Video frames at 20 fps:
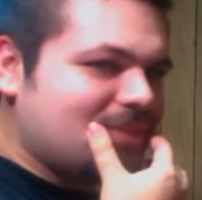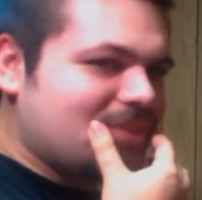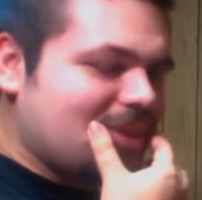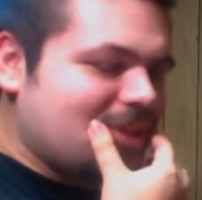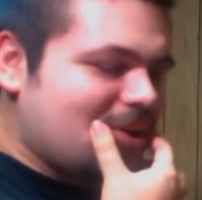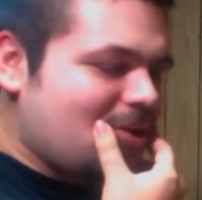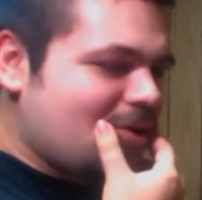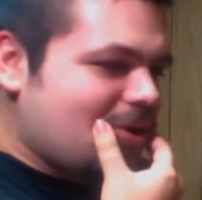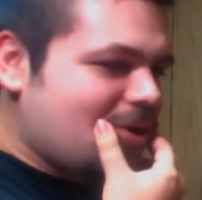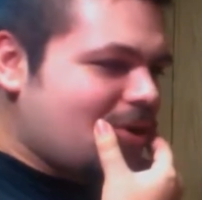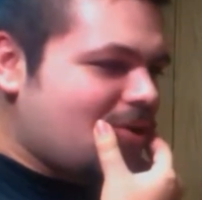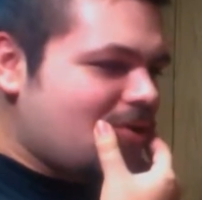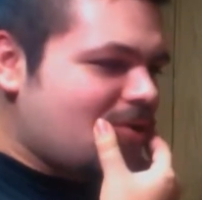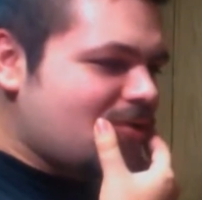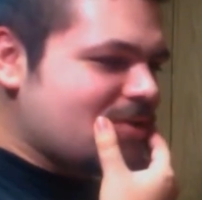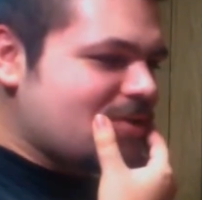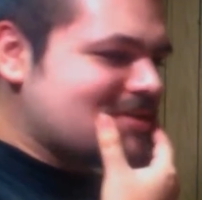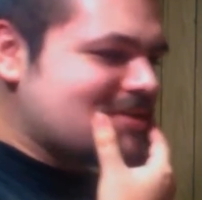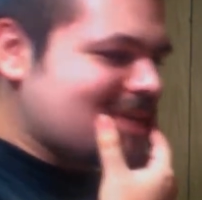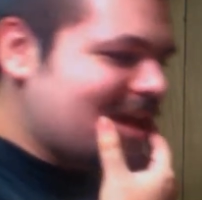They go
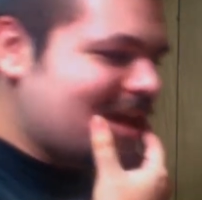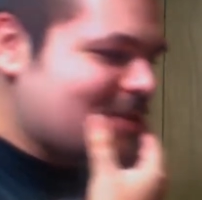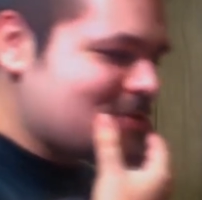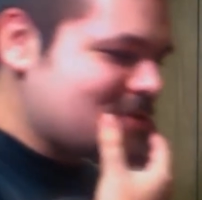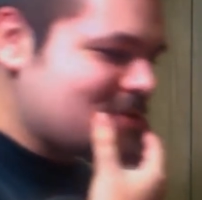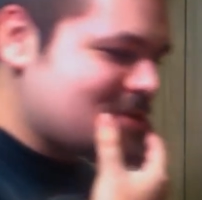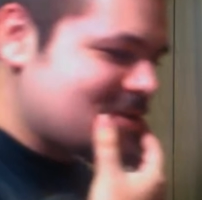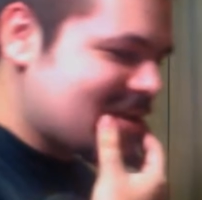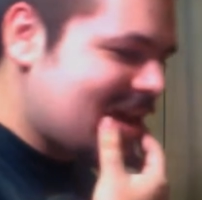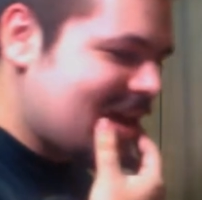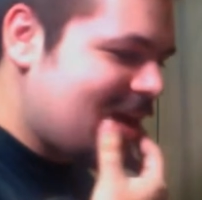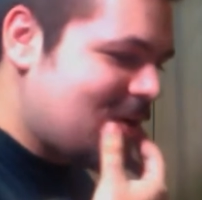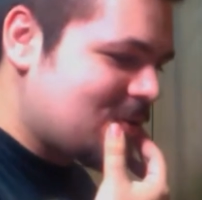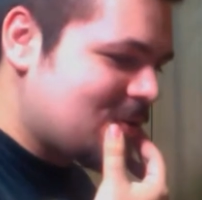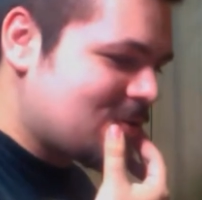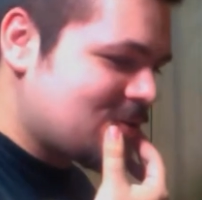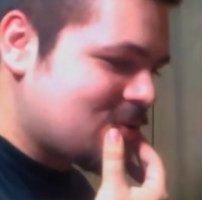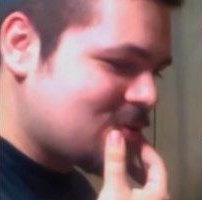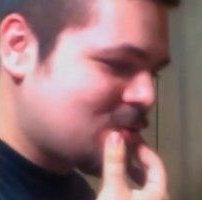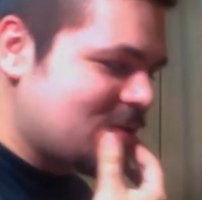over this actress's
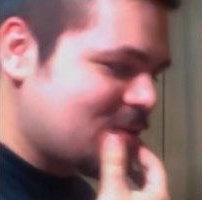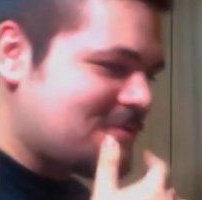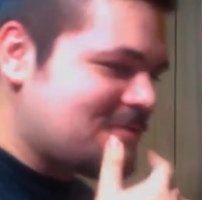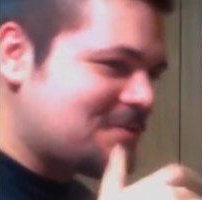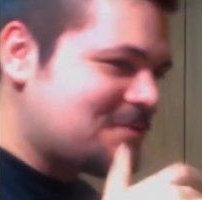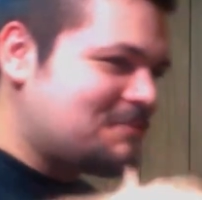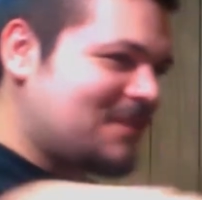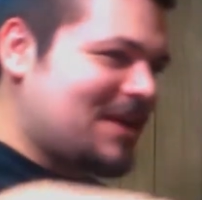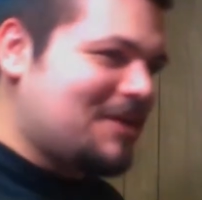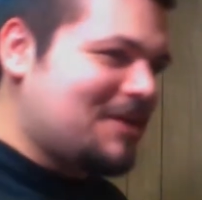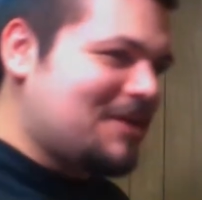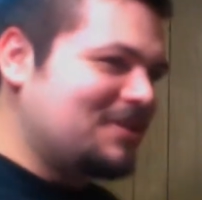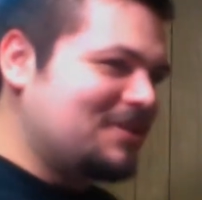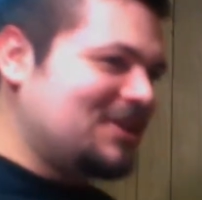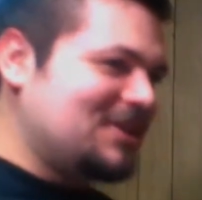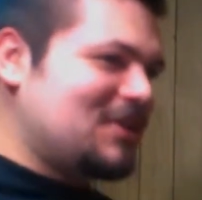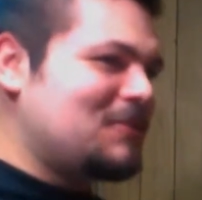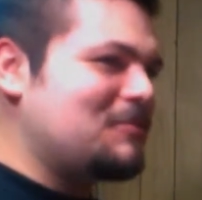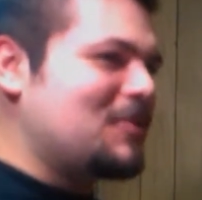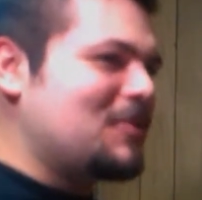house who lives down
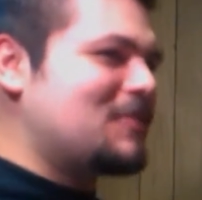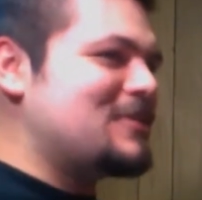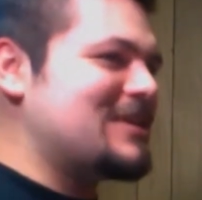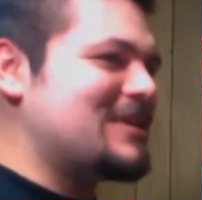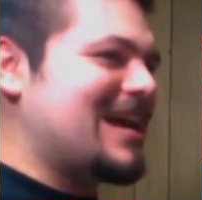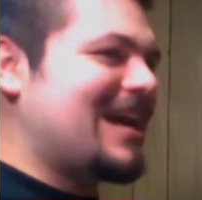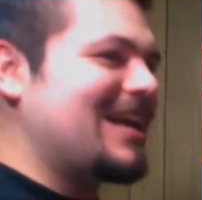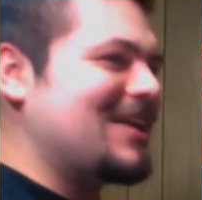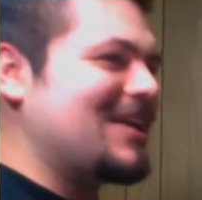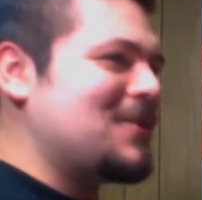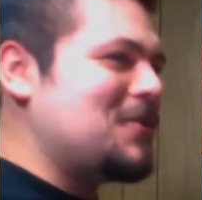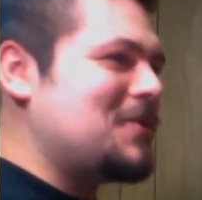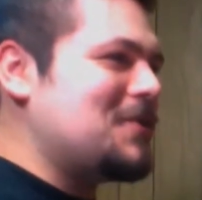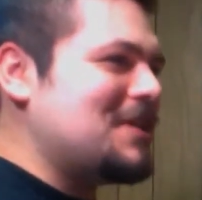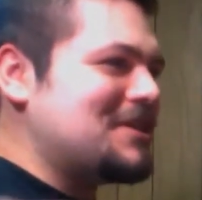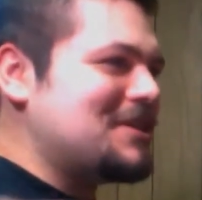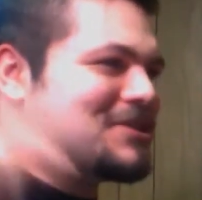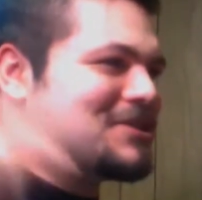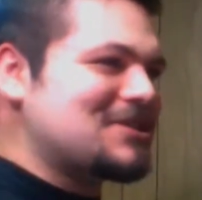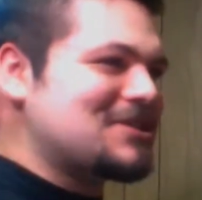below Bojack, who
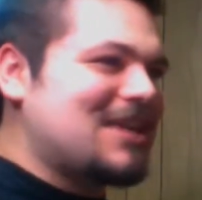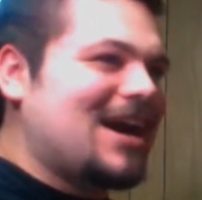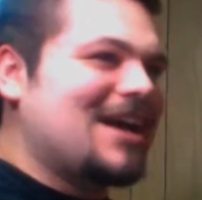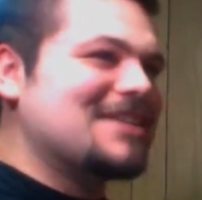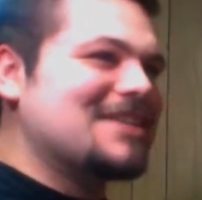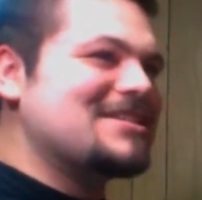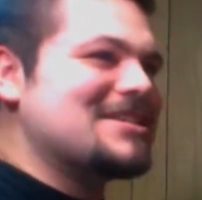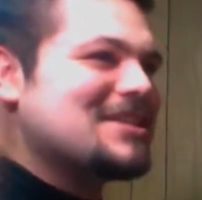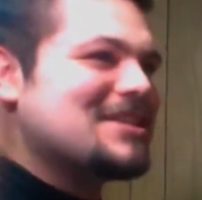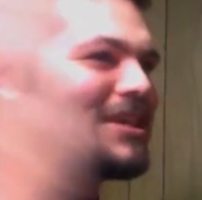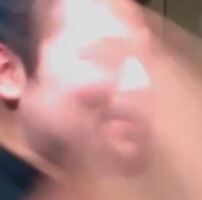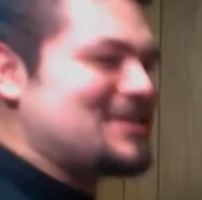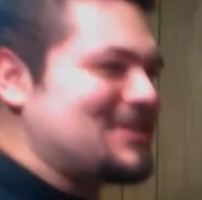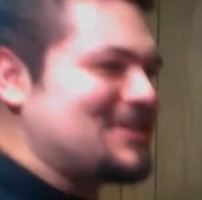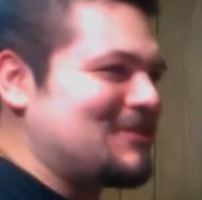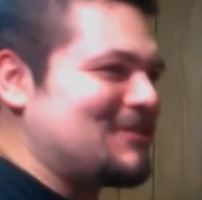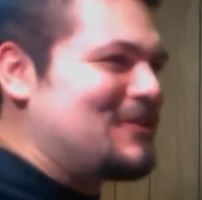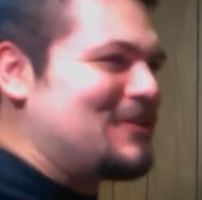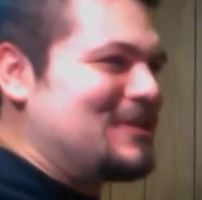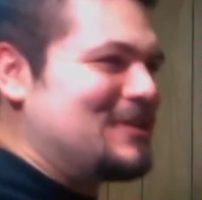he just constantly is
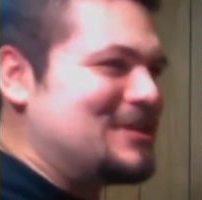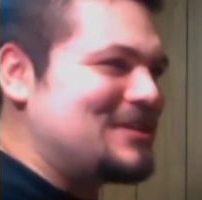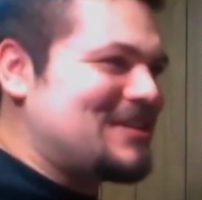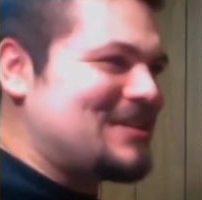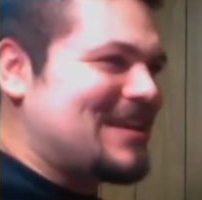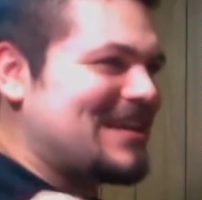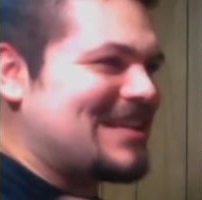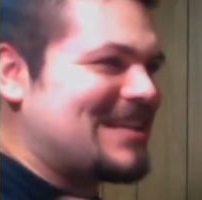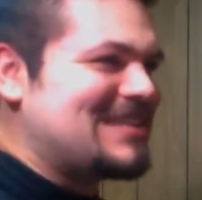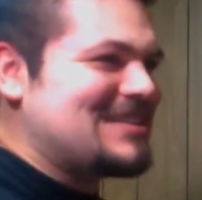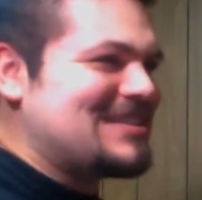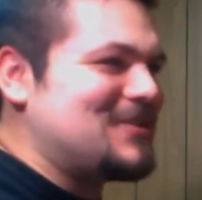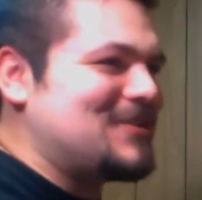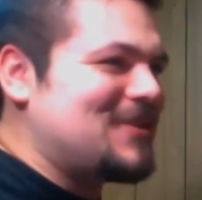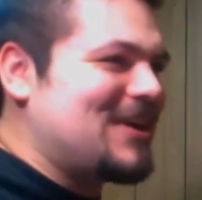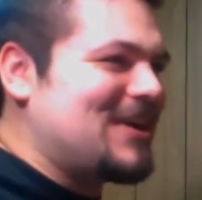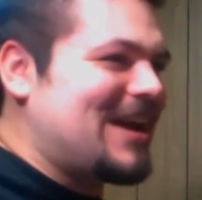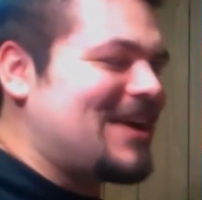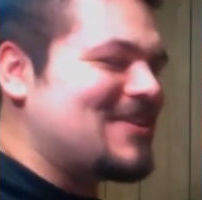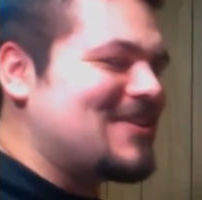throwing shit into
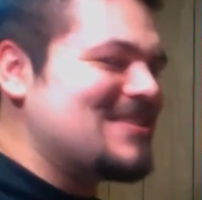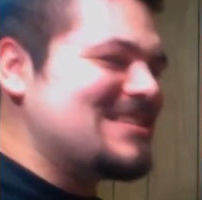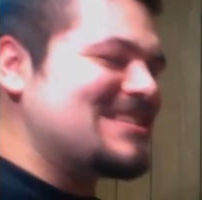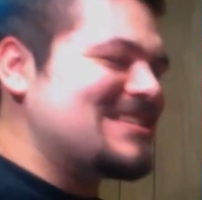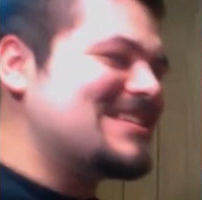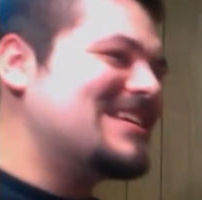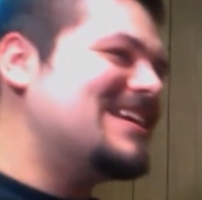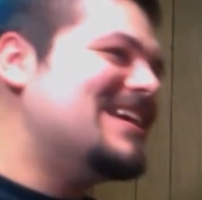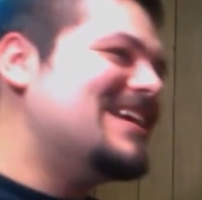her house.